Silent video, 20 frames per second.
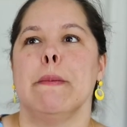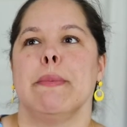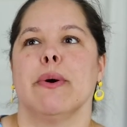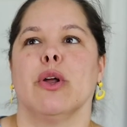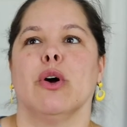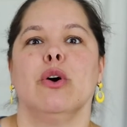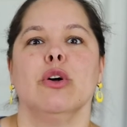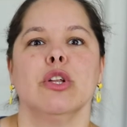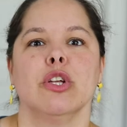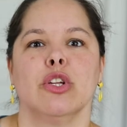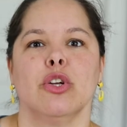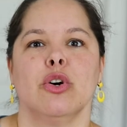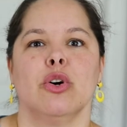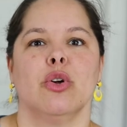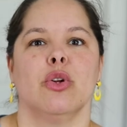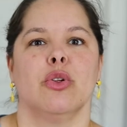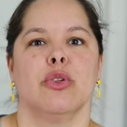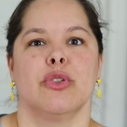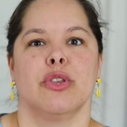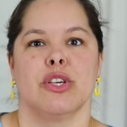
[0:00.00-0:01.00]
But all in
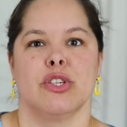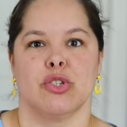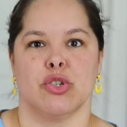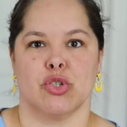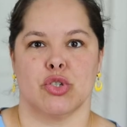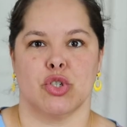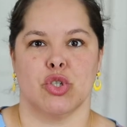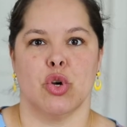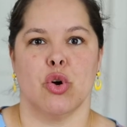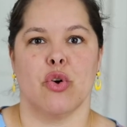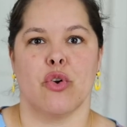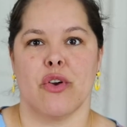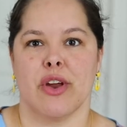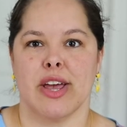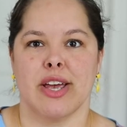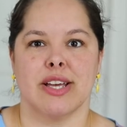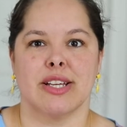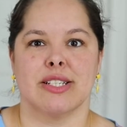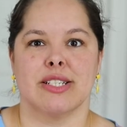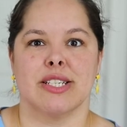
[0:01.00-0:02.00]
all, these are so
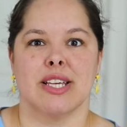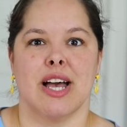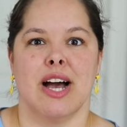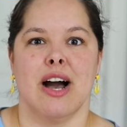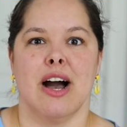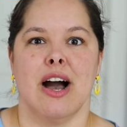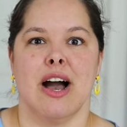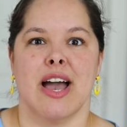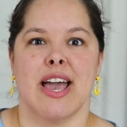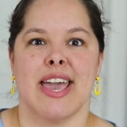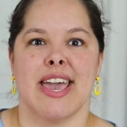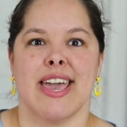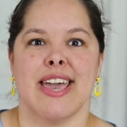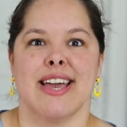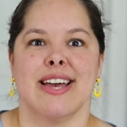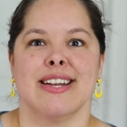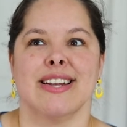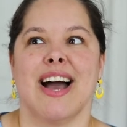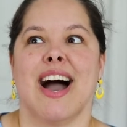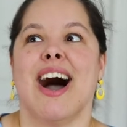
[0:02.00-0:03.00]
great. Uh,
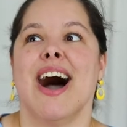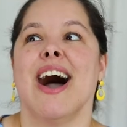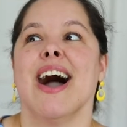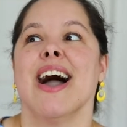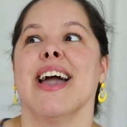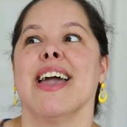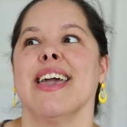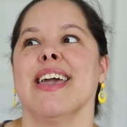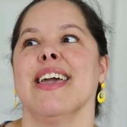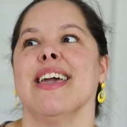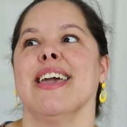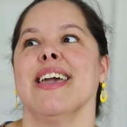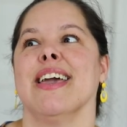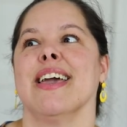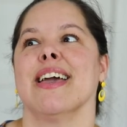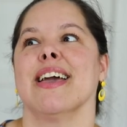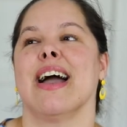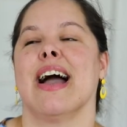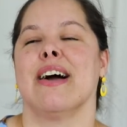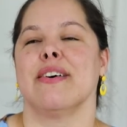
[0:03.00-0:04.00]
and I
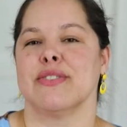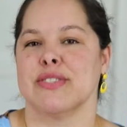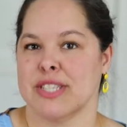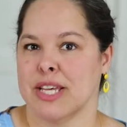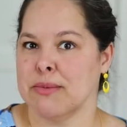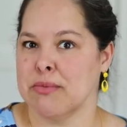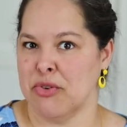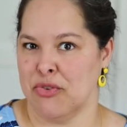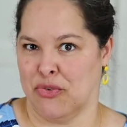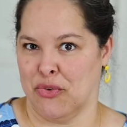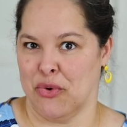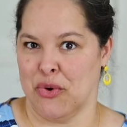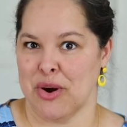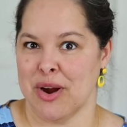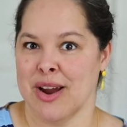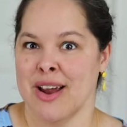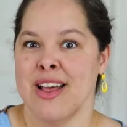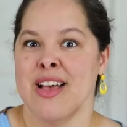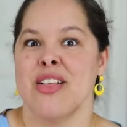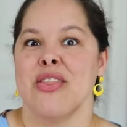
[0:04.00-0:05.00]
have said
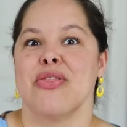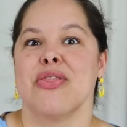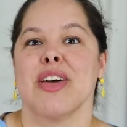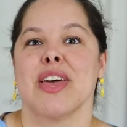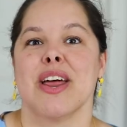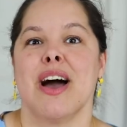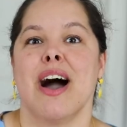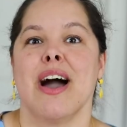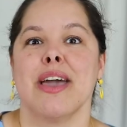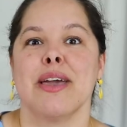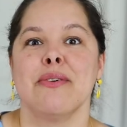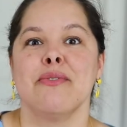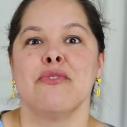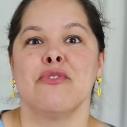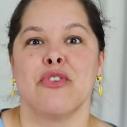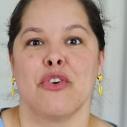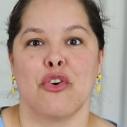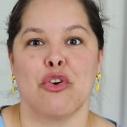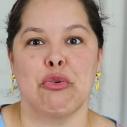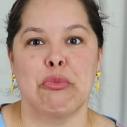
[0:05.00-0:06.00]
before that I
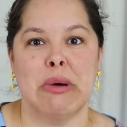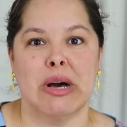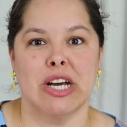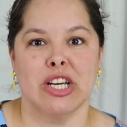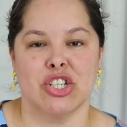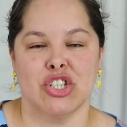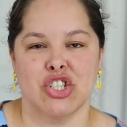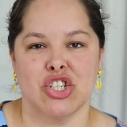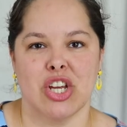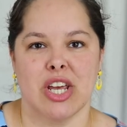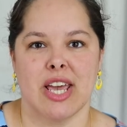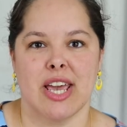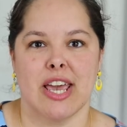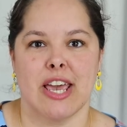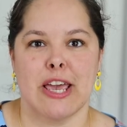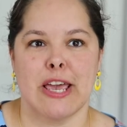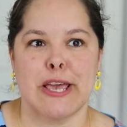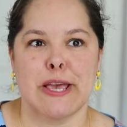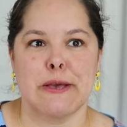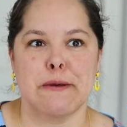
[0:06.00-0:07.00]
am very much
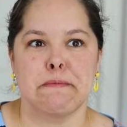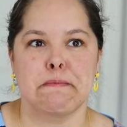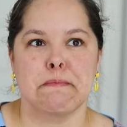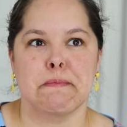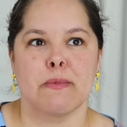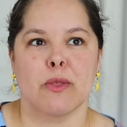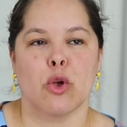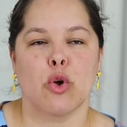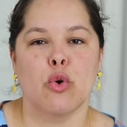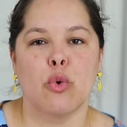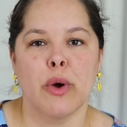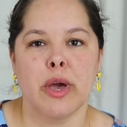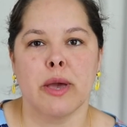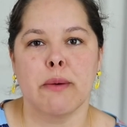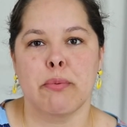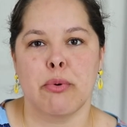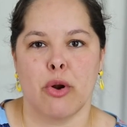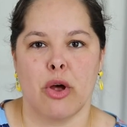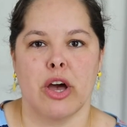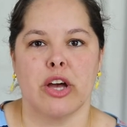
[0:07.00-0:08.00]
a
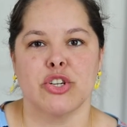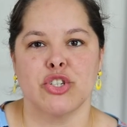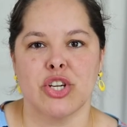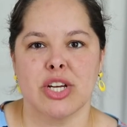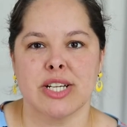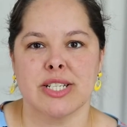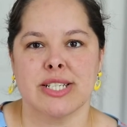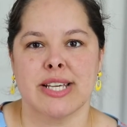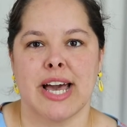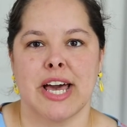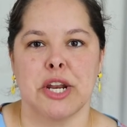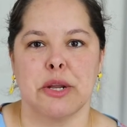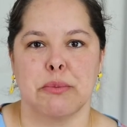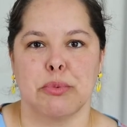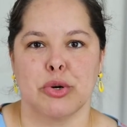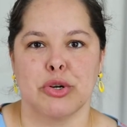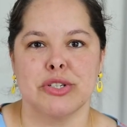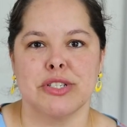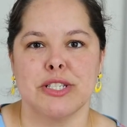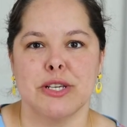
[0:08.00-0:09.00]
quick projects kind of
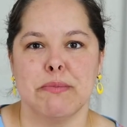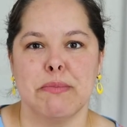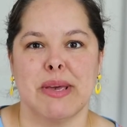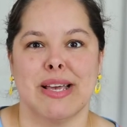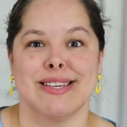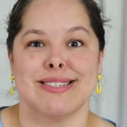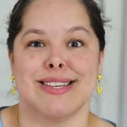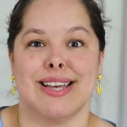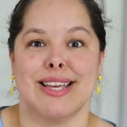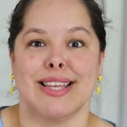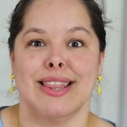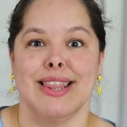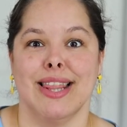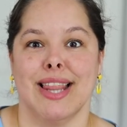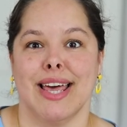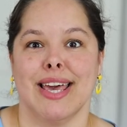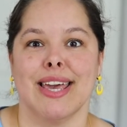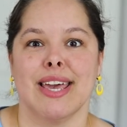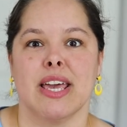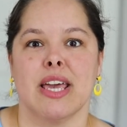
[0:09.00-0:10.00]
person because I
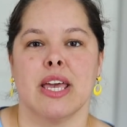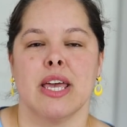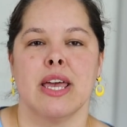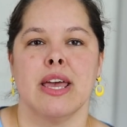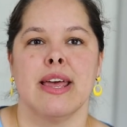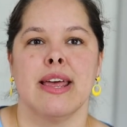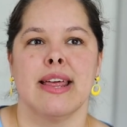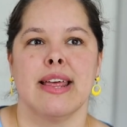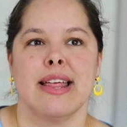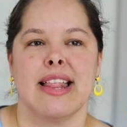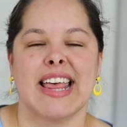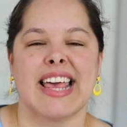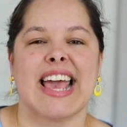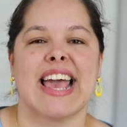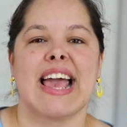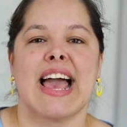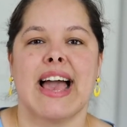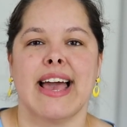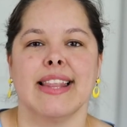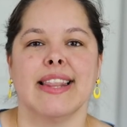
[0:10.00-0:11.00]
like like
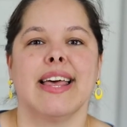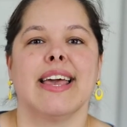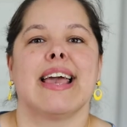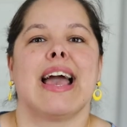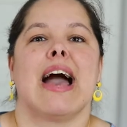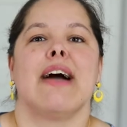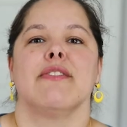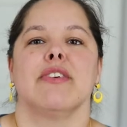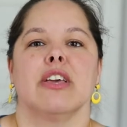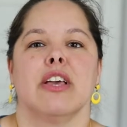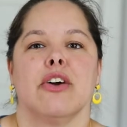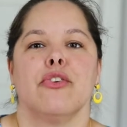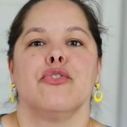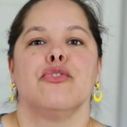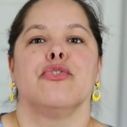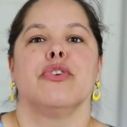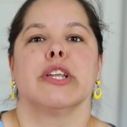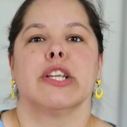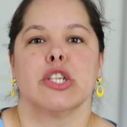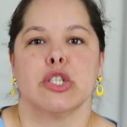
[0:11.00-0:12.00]
I, I like having a
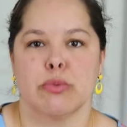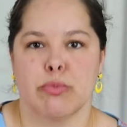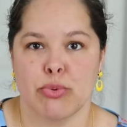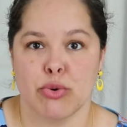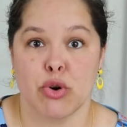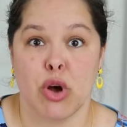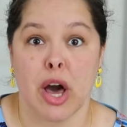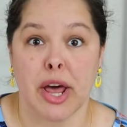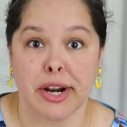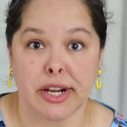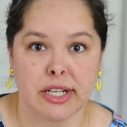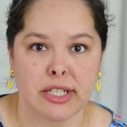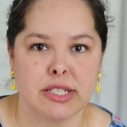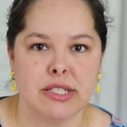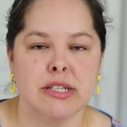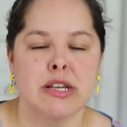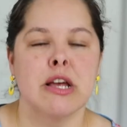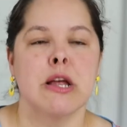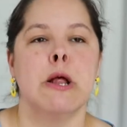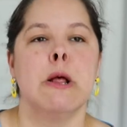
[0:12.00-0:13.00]
finished
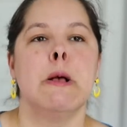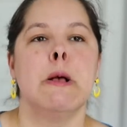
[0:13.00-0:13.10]
product.